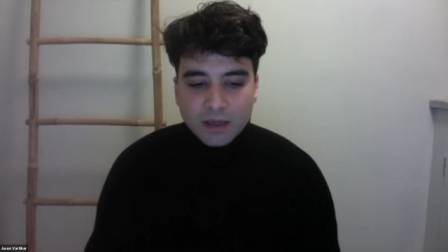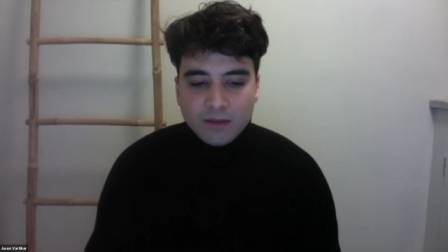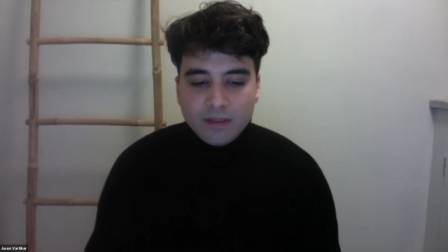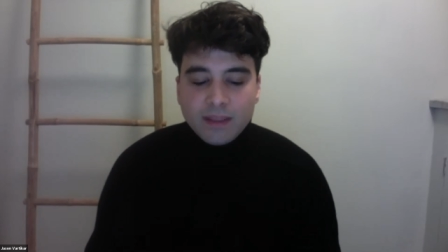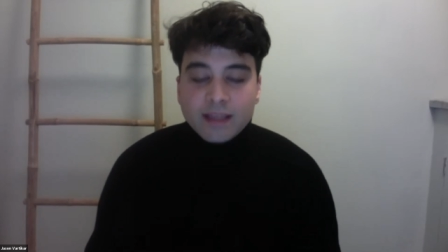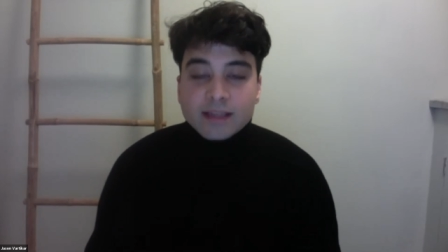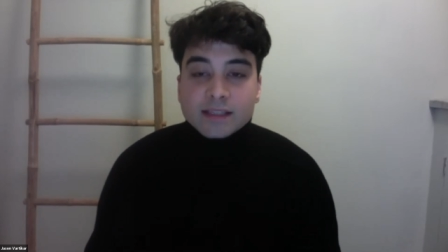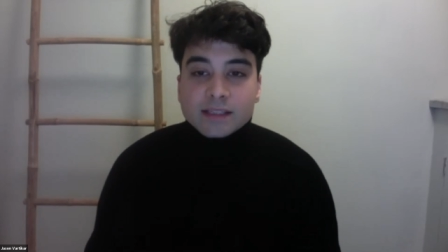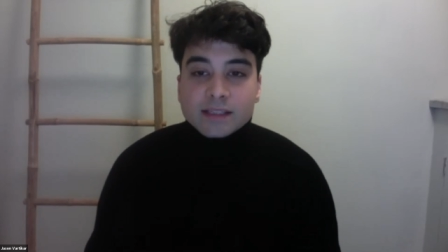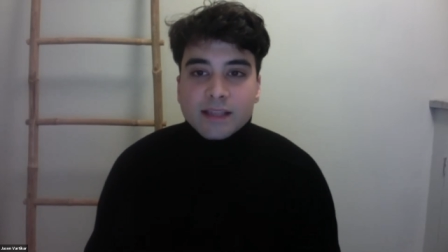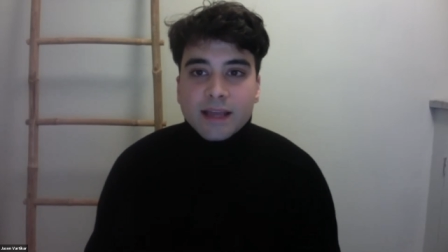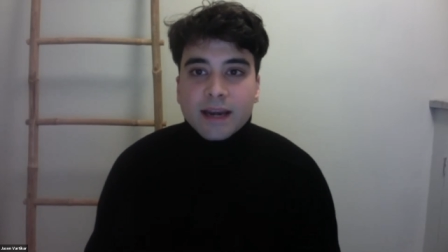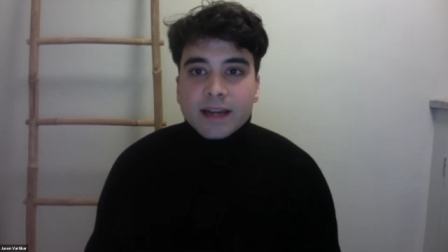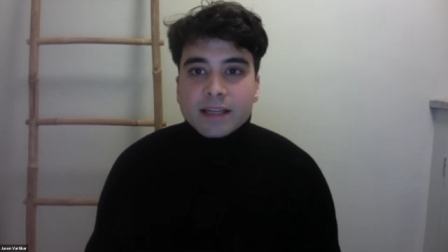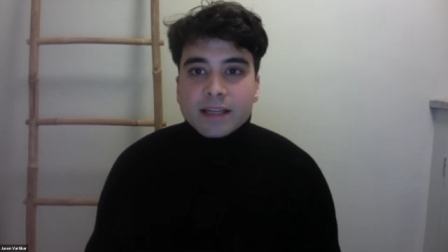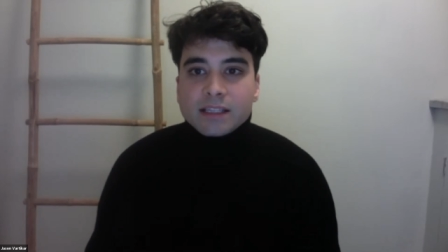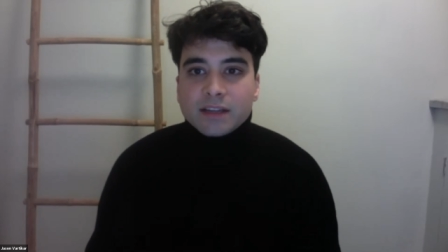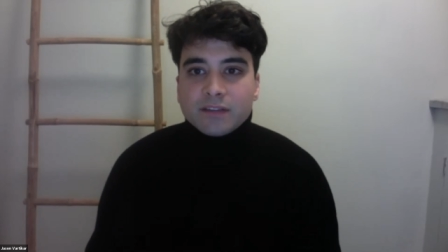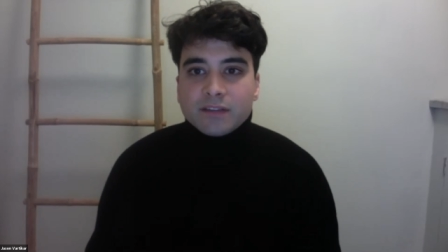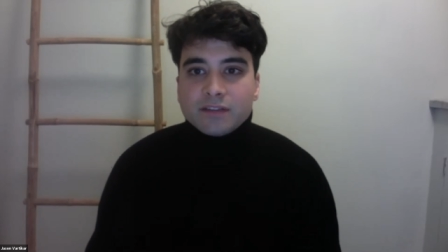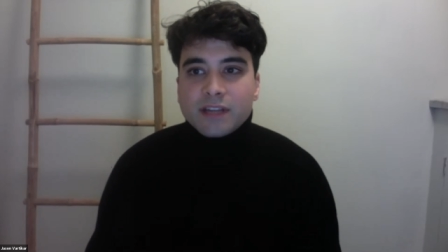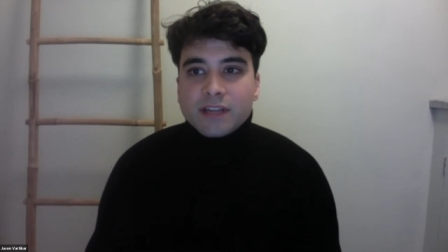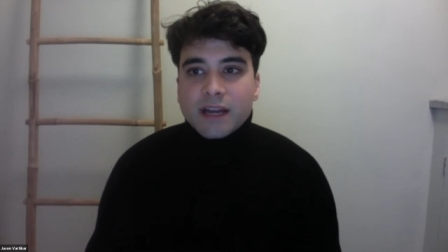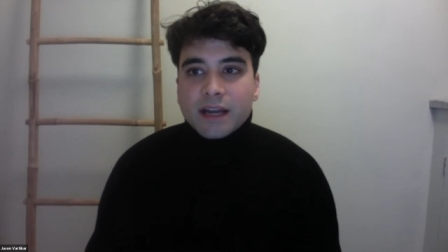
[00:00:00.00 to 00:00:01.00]
the aesthetics
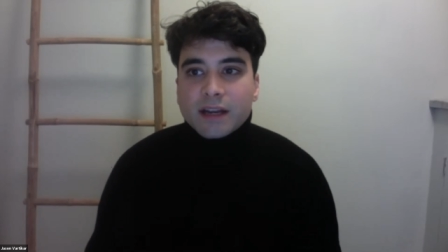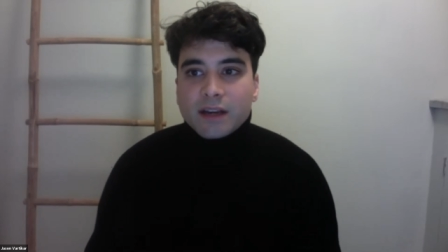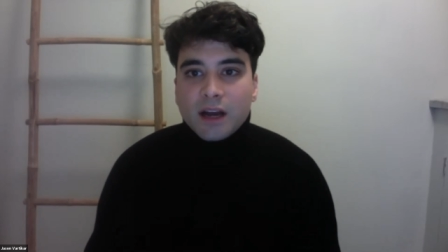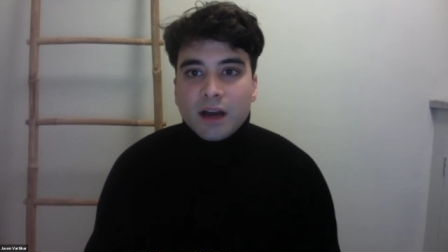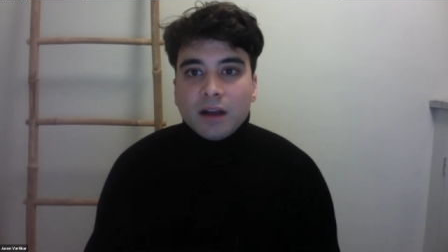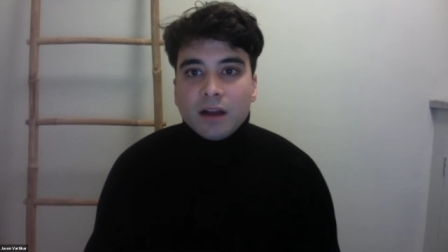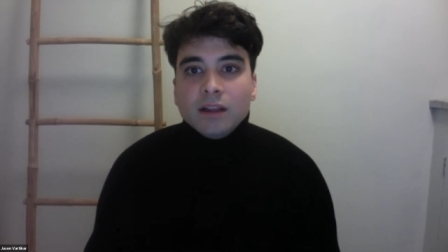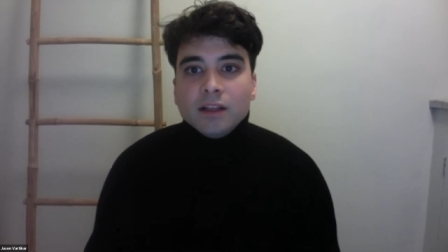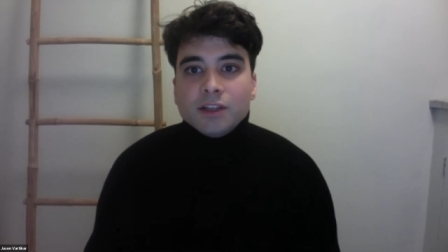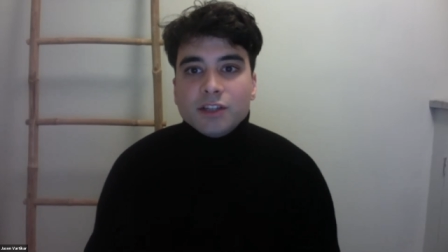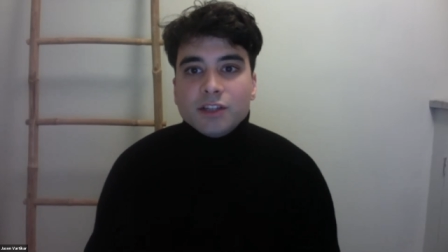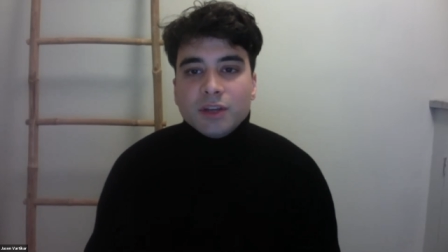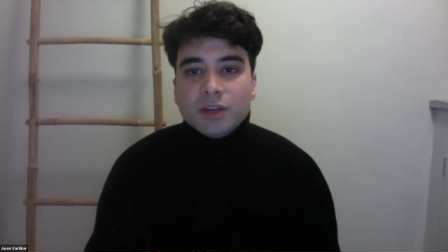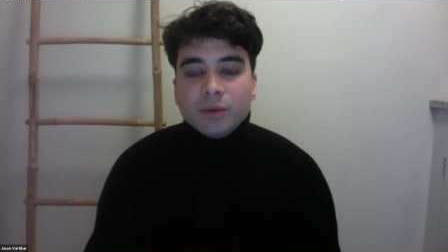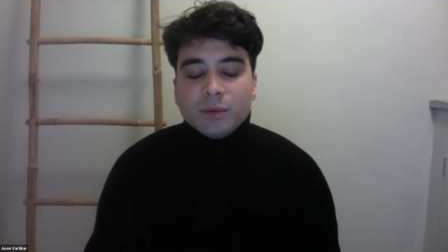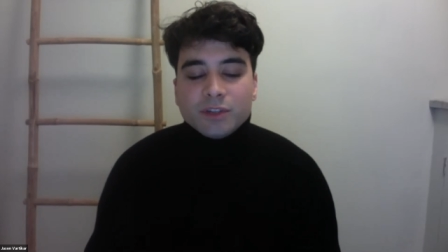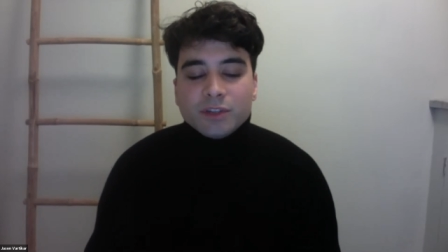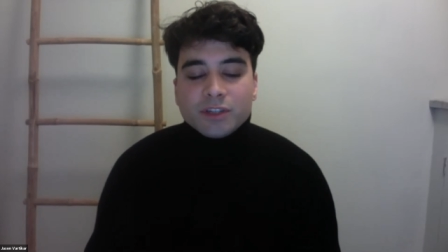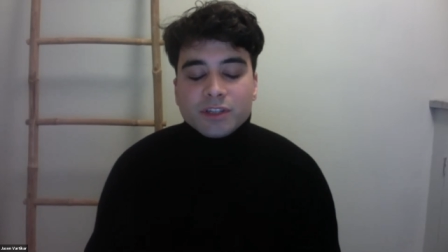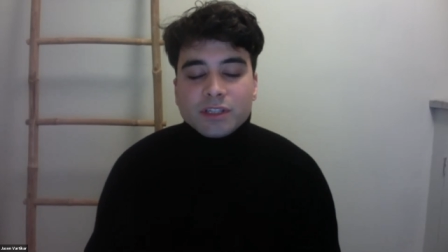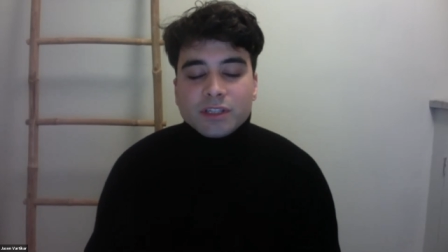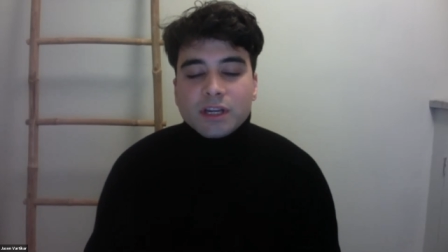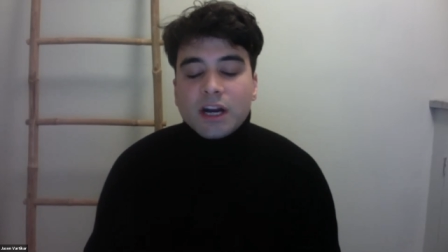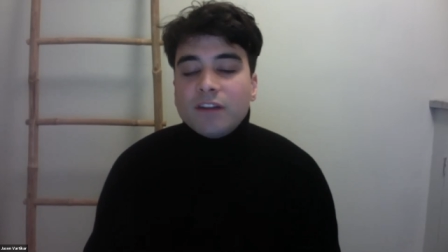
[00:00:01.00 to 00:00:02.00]
of technology,
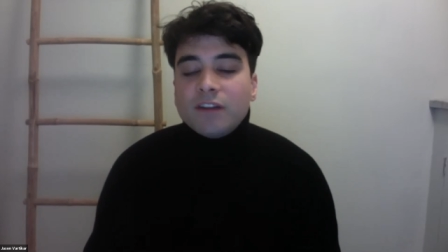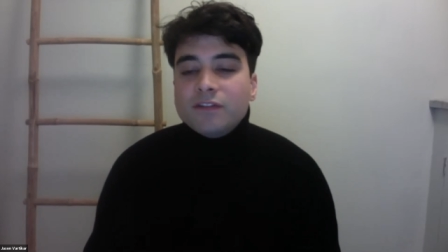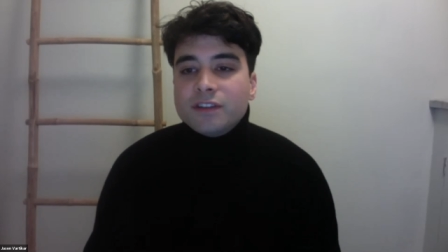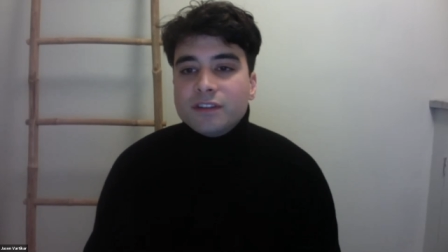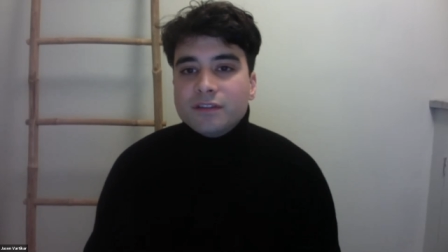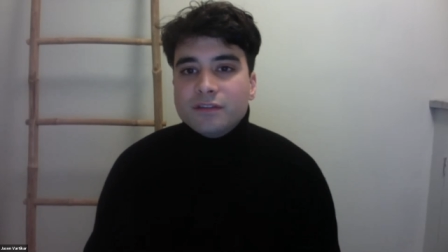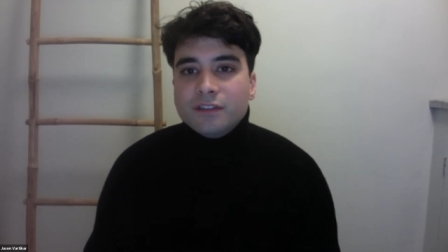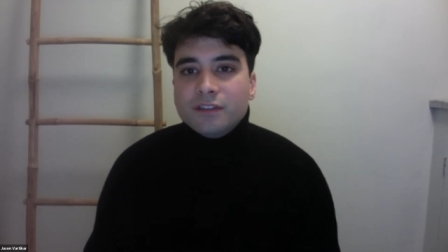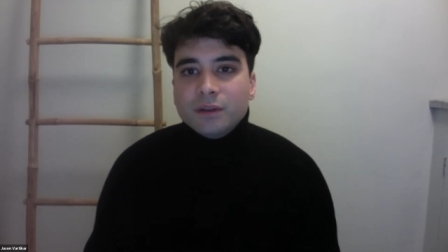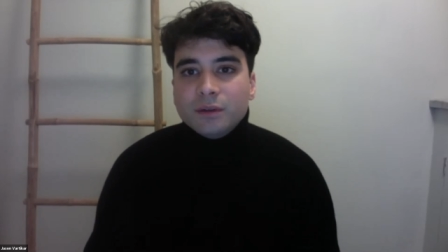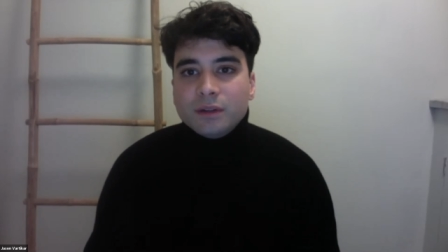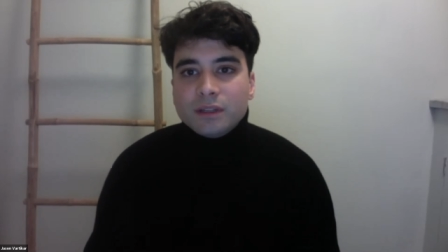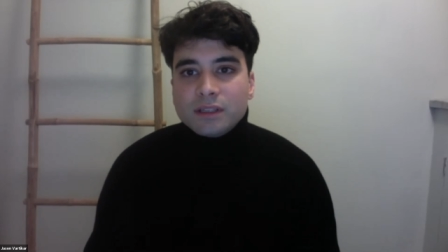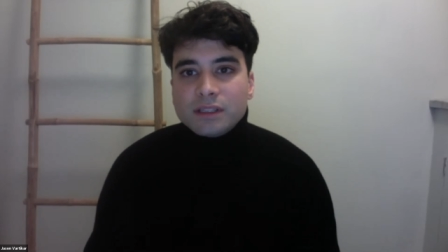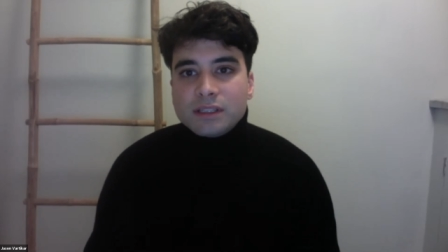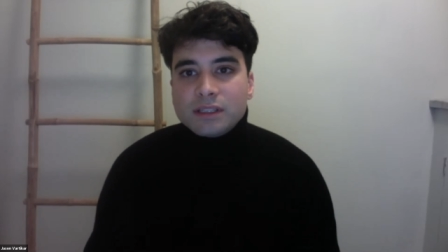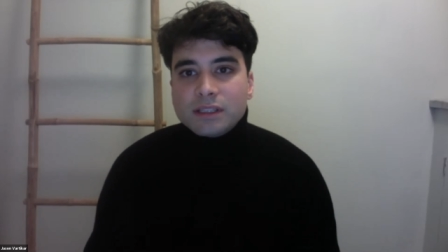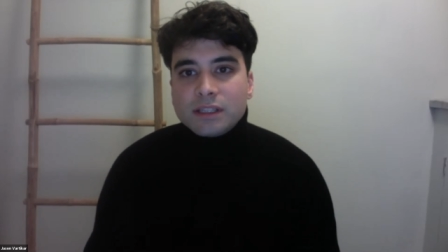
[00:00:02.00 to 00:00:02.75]
which is often viewed as